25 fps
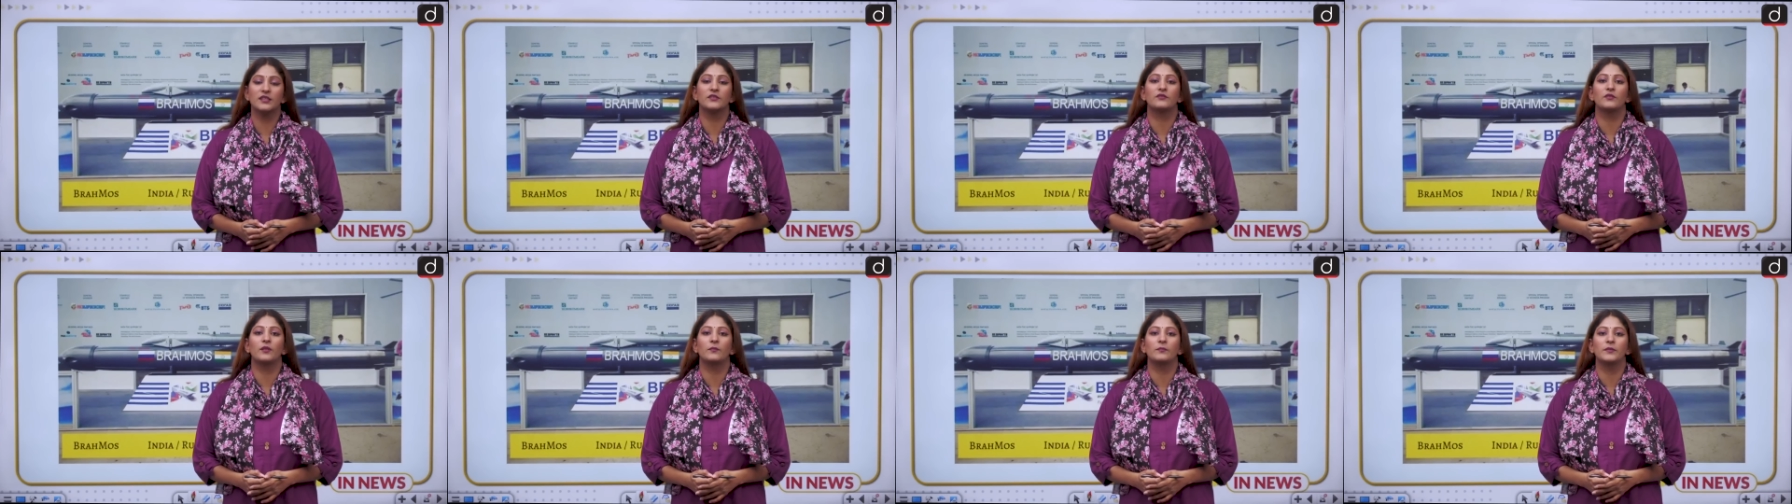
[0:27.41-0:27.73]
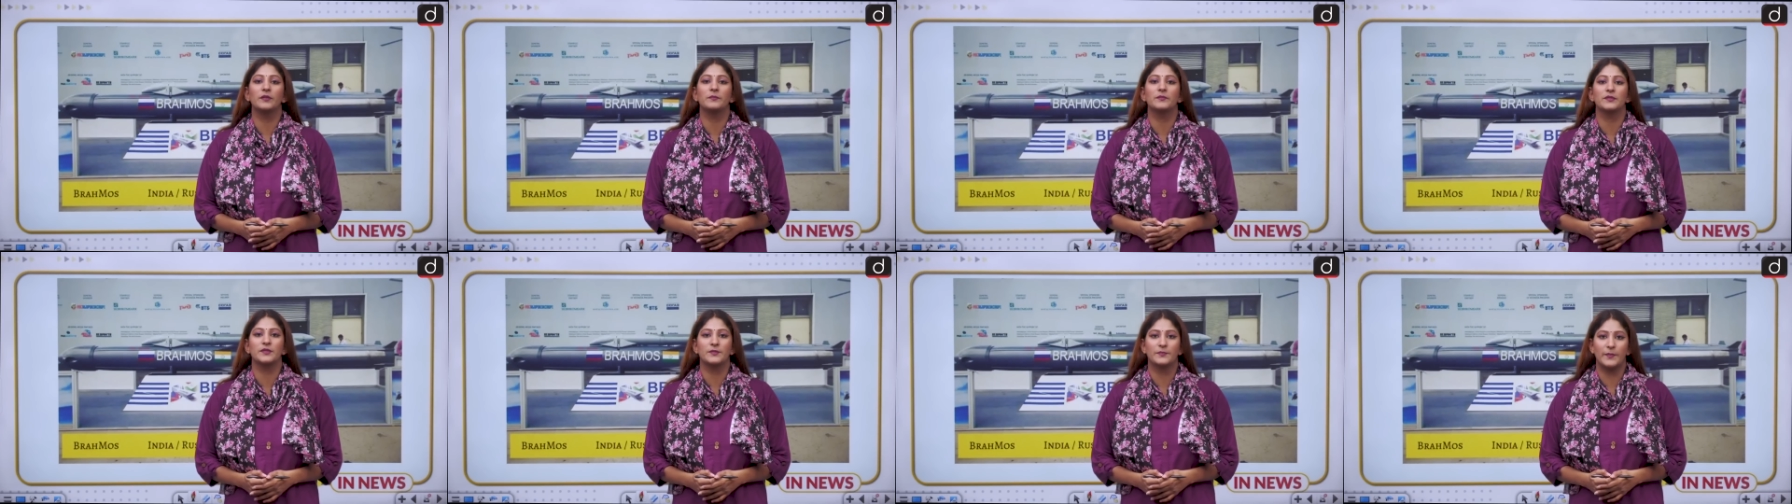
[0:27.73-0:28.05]
from
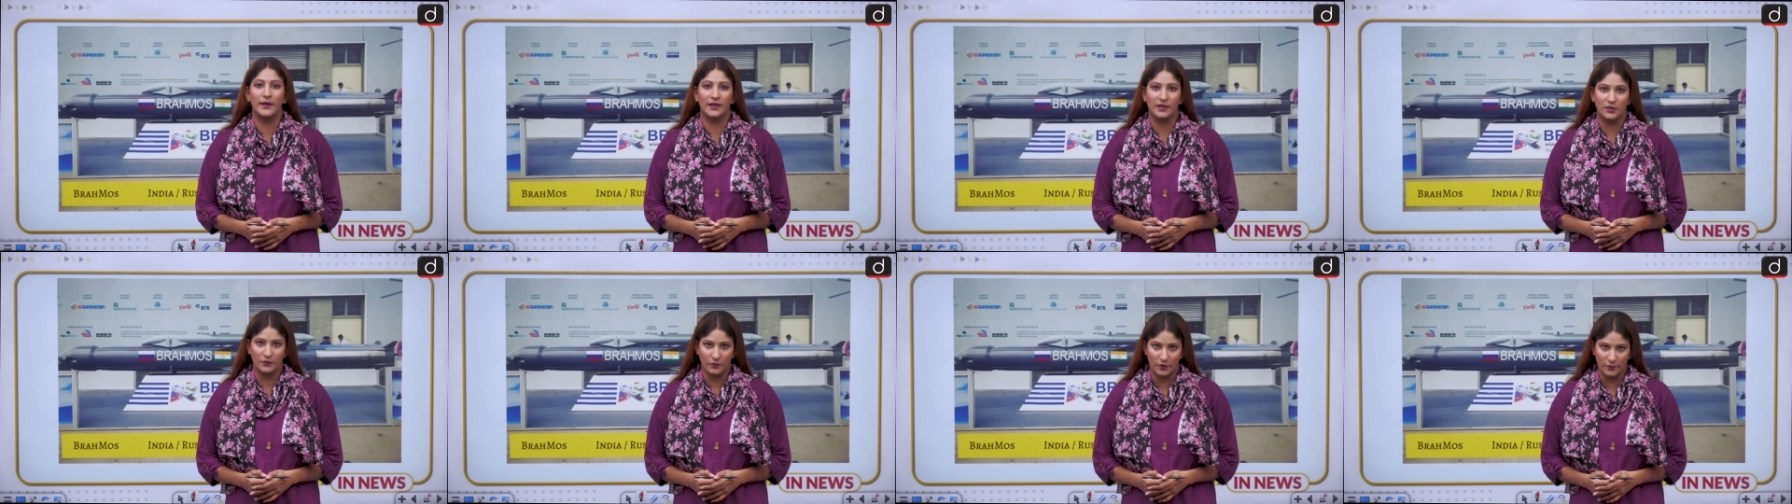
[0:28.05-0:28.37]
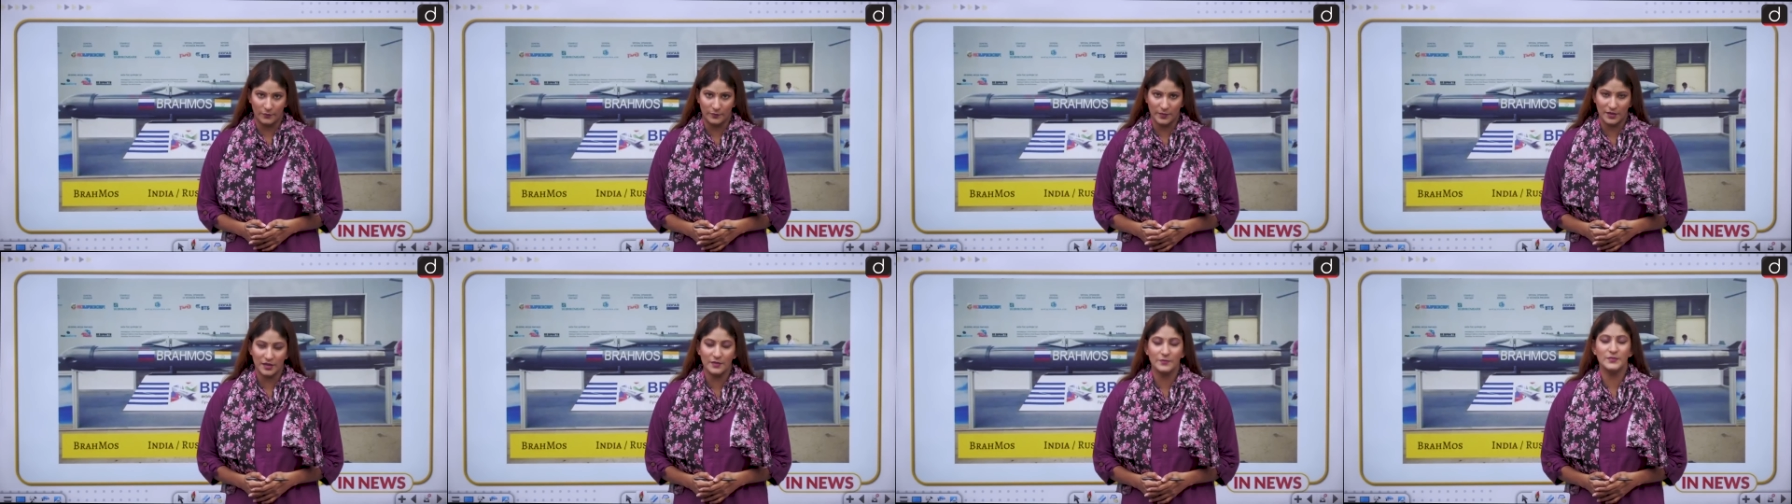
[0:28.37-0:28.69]
the perspective
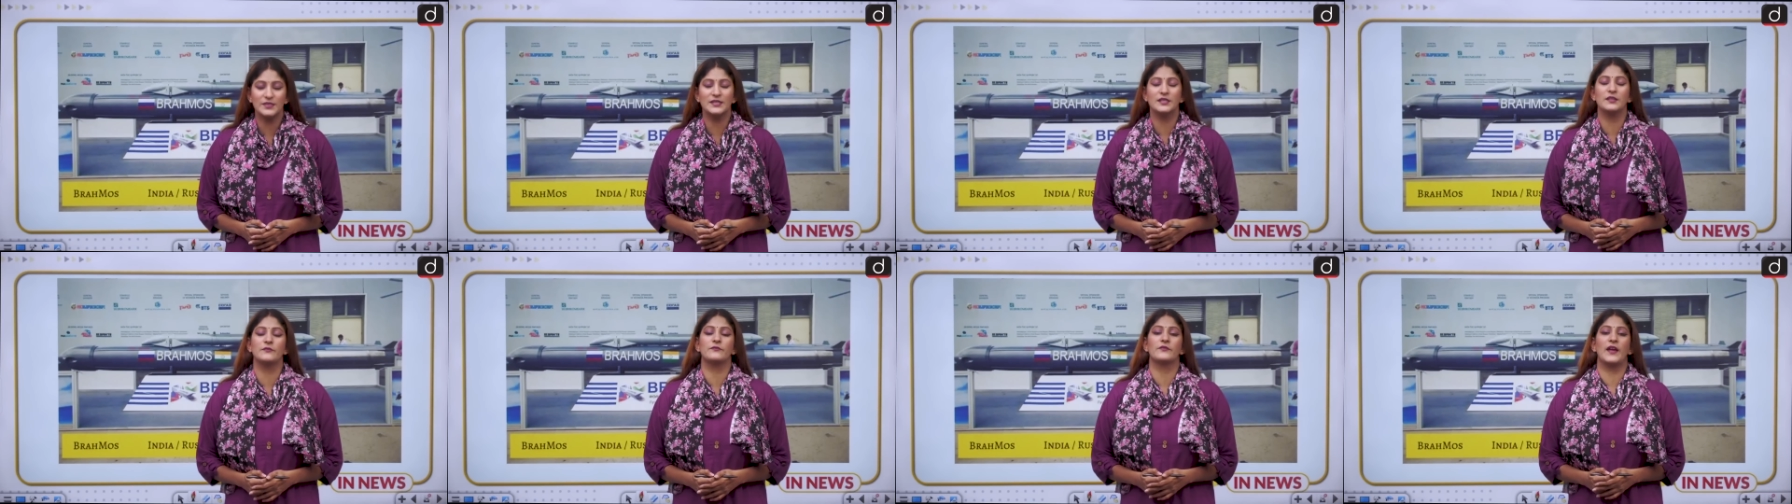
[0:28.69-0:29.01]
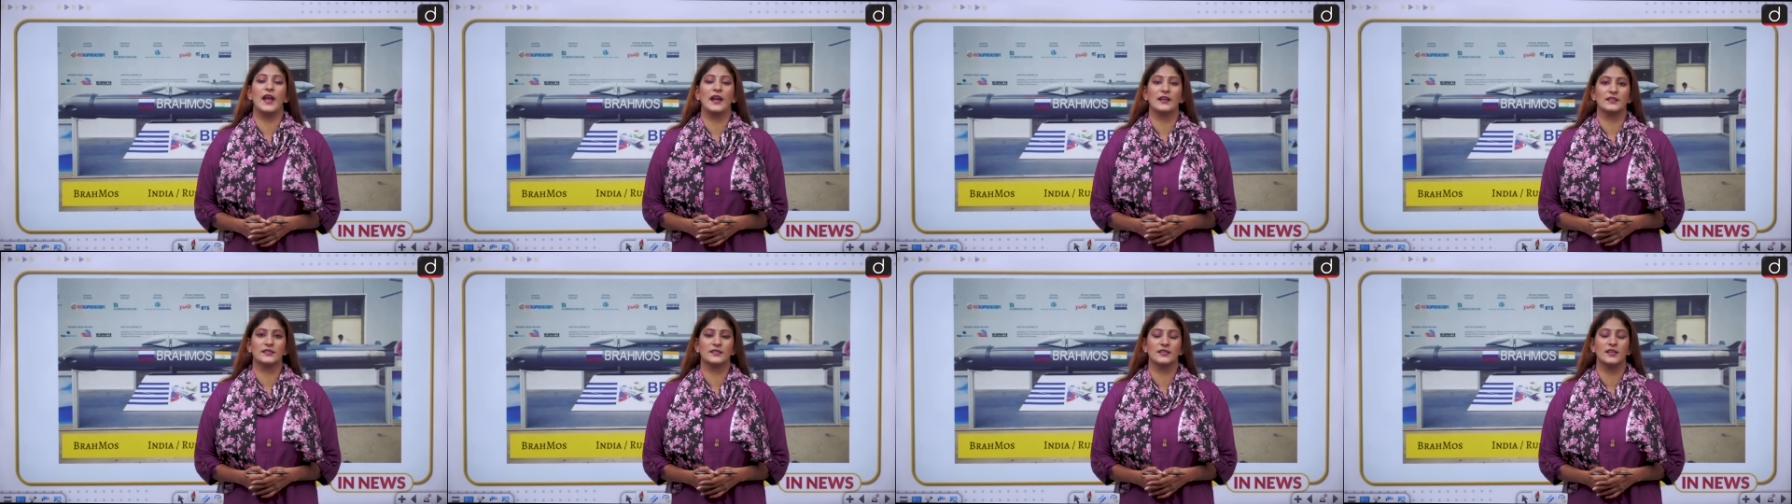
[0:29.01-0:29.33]
of prelims the
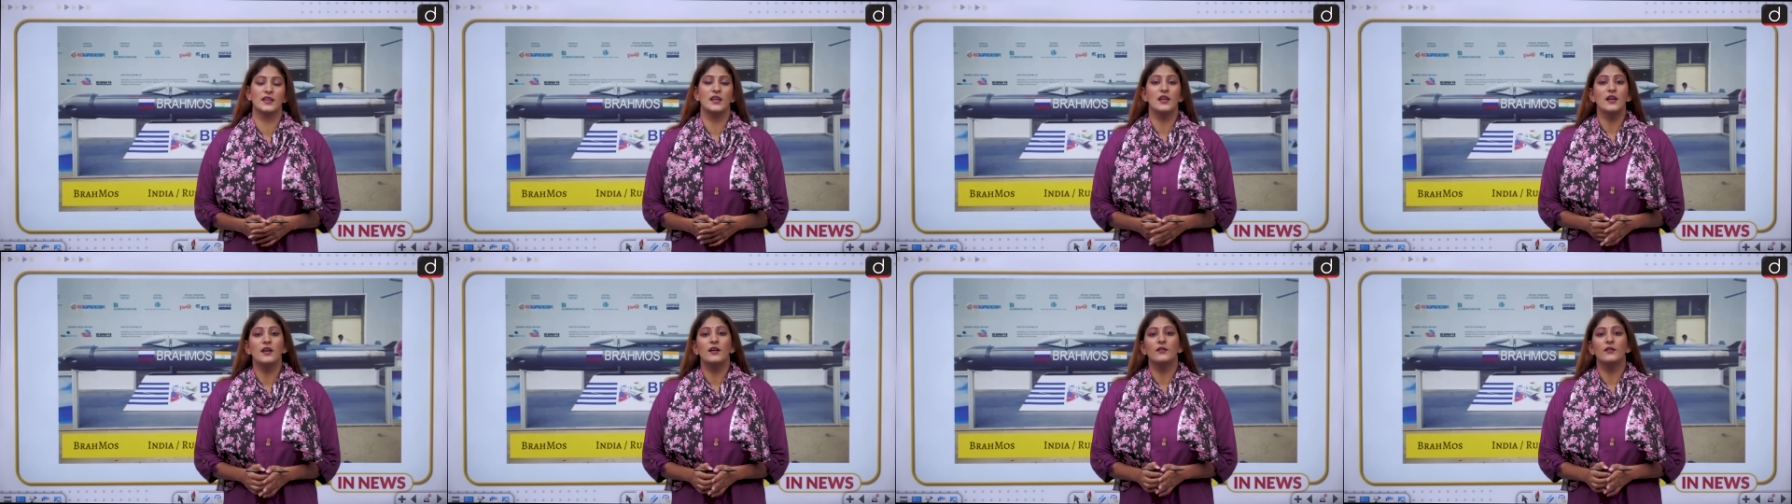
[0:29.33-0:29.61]
facts.